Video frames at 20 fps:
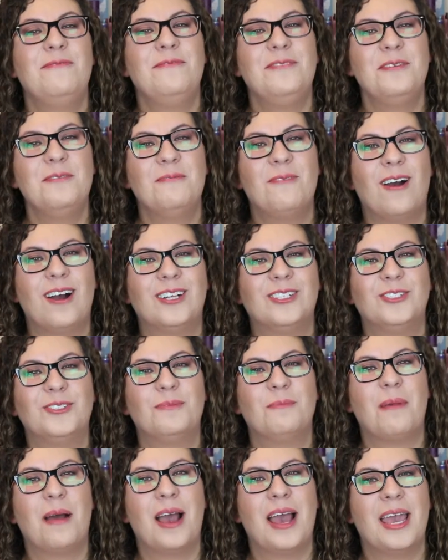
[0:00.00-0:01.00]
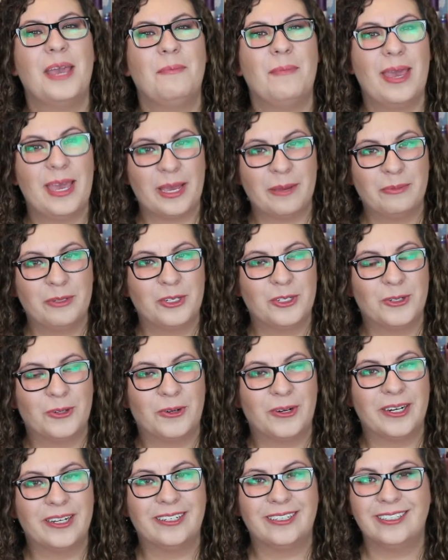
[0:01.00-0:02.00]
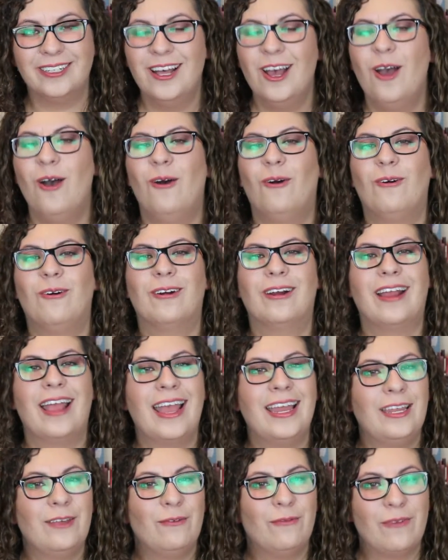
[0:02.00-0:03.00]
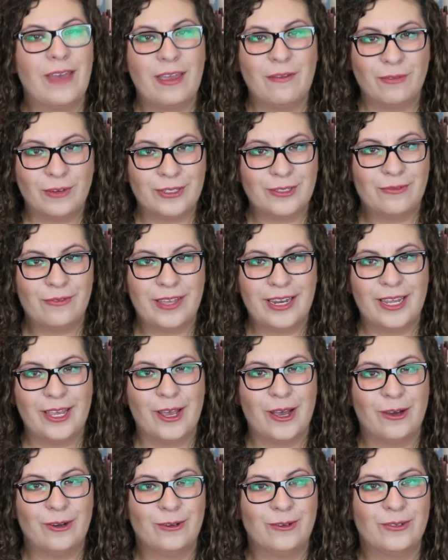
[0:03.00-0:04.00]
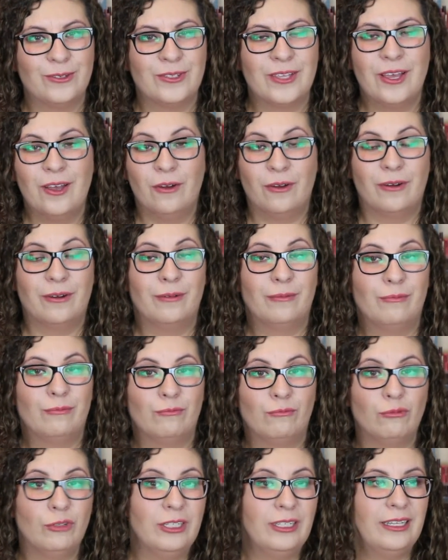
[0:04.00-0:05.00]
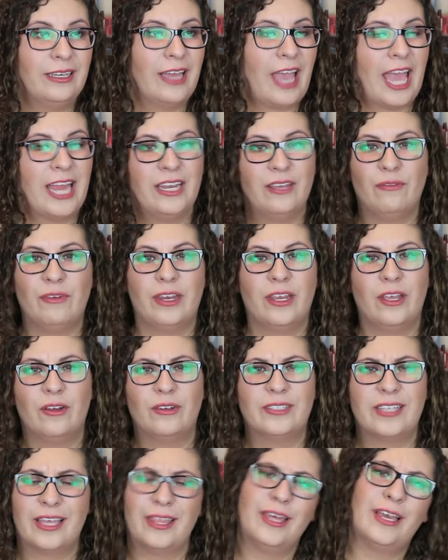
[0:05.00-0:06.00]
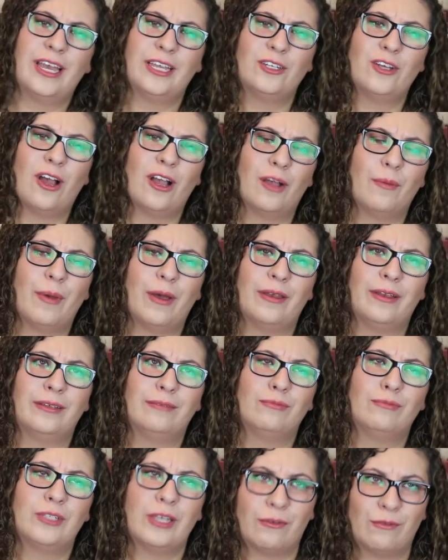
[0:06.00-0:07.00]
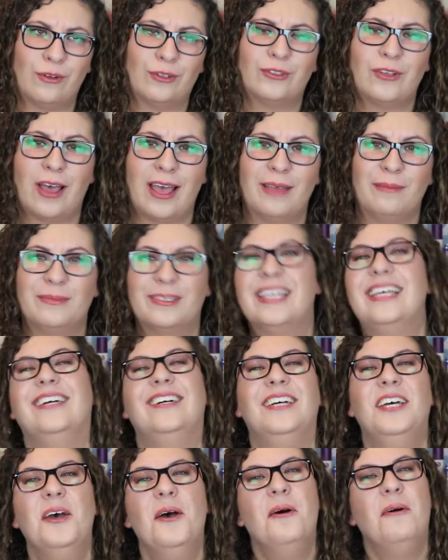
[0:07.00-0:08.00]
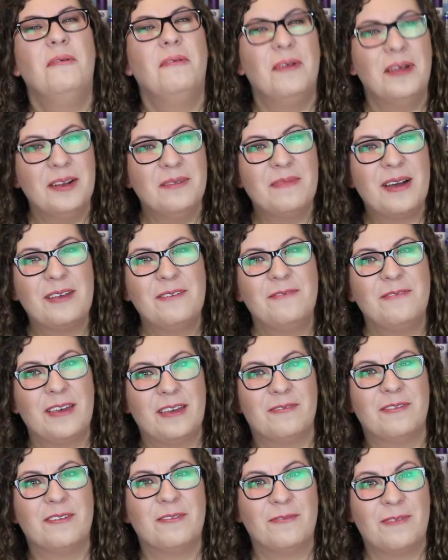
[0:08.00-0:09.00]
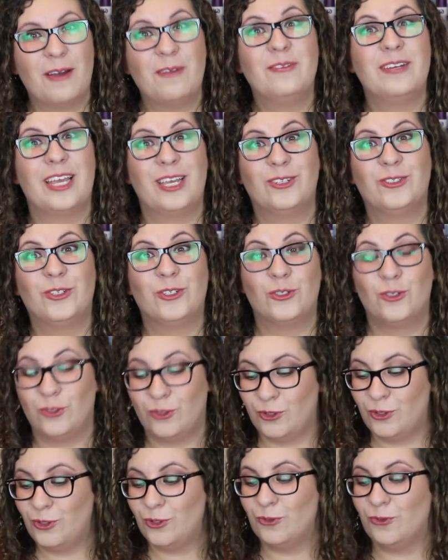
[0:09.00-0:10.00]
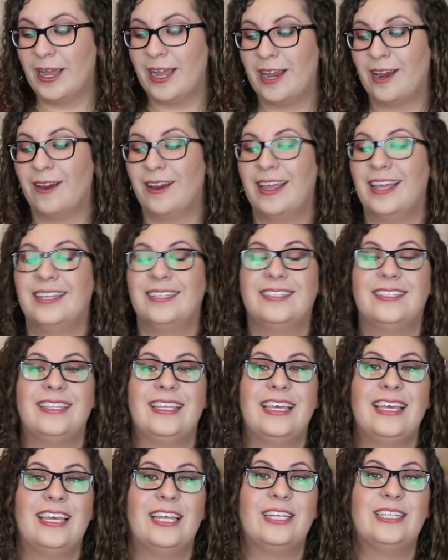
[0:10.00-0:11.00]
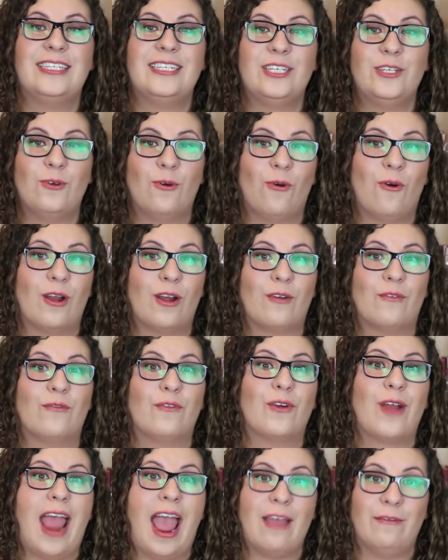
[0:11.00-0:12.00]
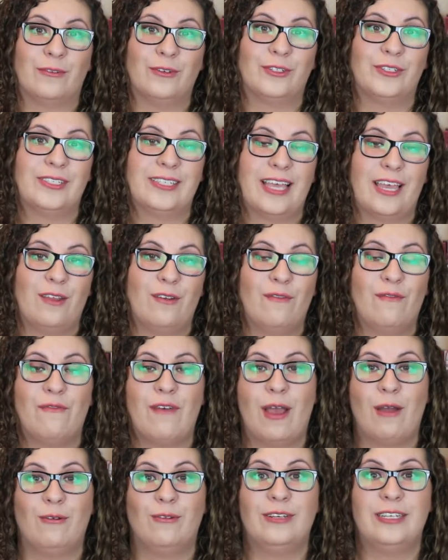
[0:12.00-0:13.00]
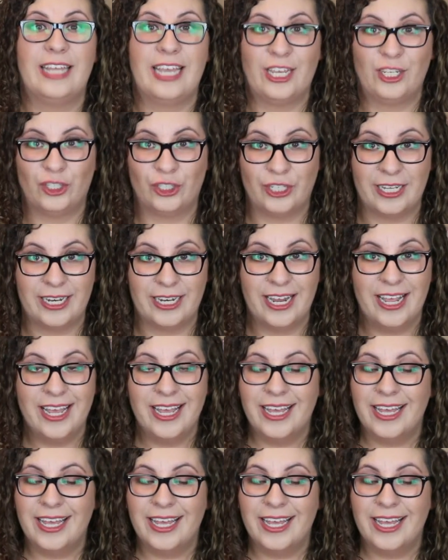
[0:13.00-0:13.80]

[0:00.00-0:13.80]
If you watched my makeup tutorial or any favorites videos, or really any video, because I think I talk about it several times, one of my favorite foundations to wear is the Dior Forever Skin Foundation.